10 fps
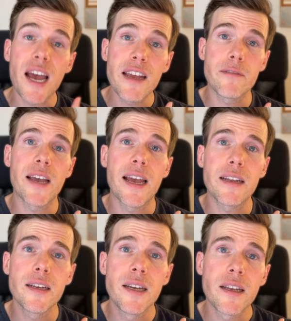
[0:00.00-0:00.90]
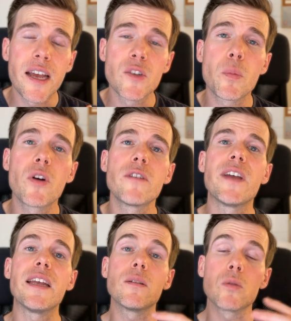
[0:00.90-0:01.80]
I have had as part of
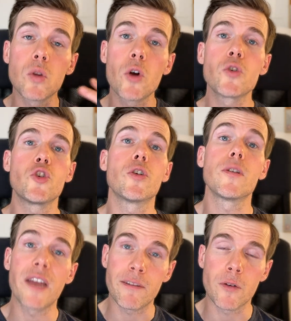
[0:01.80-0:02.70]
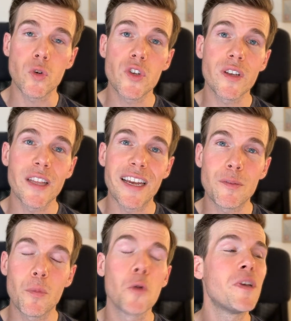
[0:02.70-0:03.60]
a larger effort
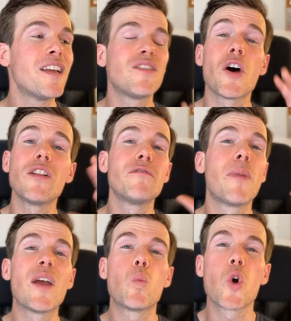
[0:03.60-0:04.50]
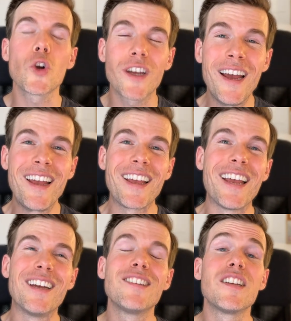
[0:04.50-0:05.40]
that permeates all of my work
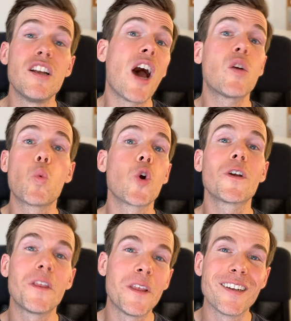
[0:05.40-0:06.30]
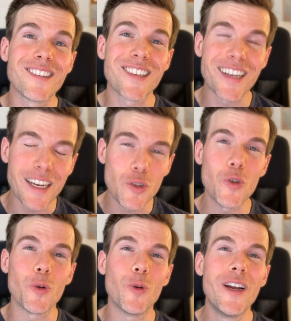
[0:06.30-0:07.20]
and not work things that I
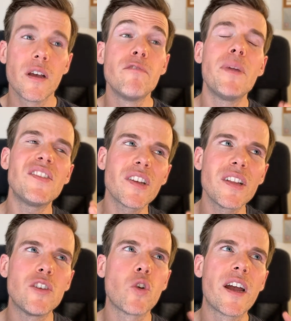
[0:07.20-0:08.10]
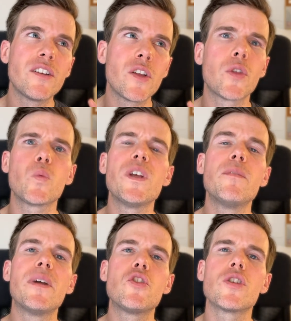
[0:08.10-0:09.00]
do, of basically trying to three
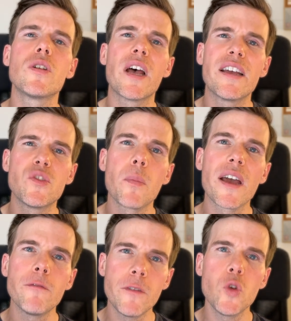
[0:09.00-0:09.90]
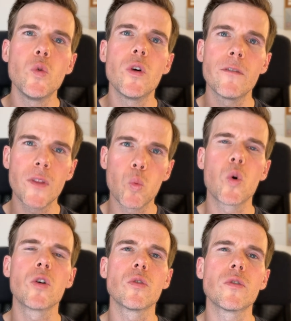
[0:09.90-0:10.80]
dimensionalize my view of the
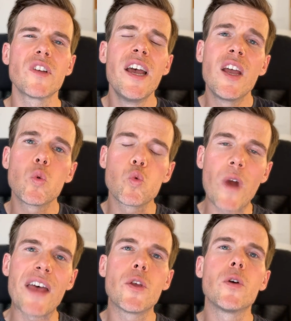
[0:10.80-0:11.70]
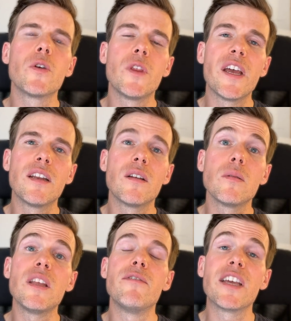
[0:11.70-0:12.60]
world rather than
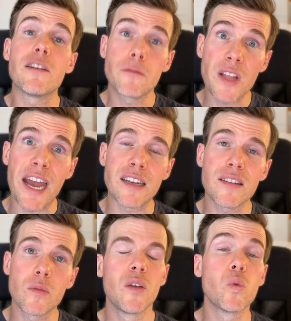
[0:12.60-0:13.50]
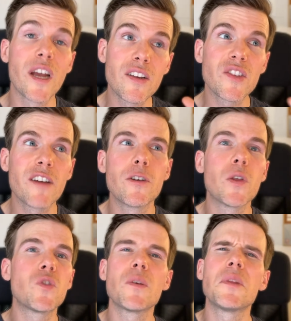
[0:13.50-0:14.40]
leaving it flat. When I discover
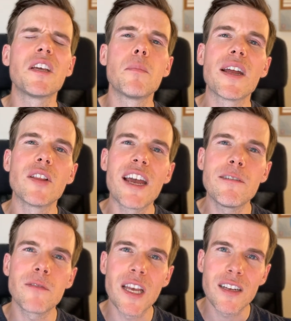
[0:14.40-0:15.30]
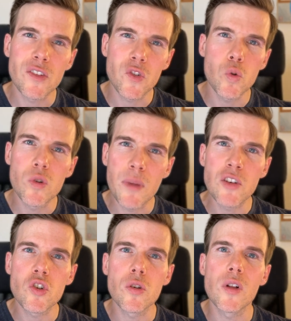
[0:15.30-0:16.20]
there's something in my life that is two
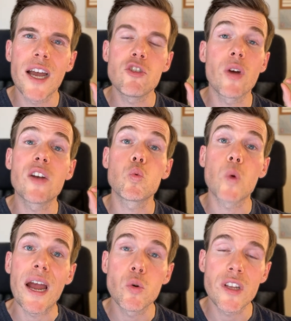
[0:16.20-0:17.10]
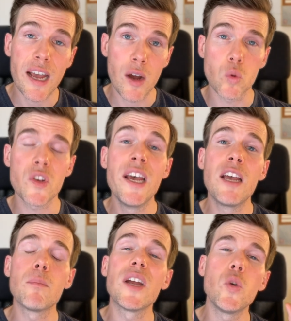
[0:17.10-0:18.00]
dimensional, I try to round it out
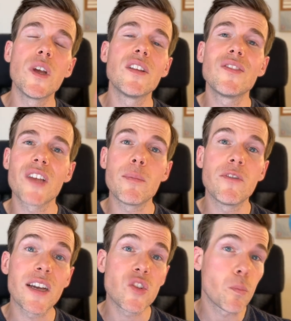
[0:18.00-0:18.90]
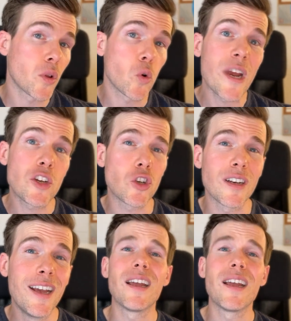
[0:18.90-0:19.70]
by doing this type of exploration.